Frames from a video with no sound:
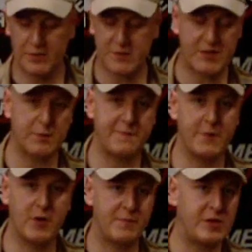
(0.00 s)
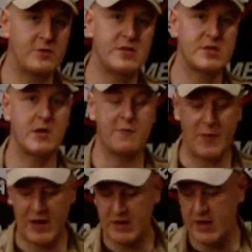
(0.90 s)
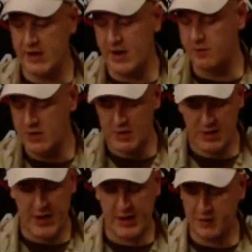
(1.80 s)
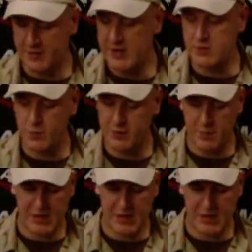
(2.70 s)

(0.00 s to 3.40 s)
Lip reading: Now, as I said before, I've been using this gun for about a year now, and I think it's worth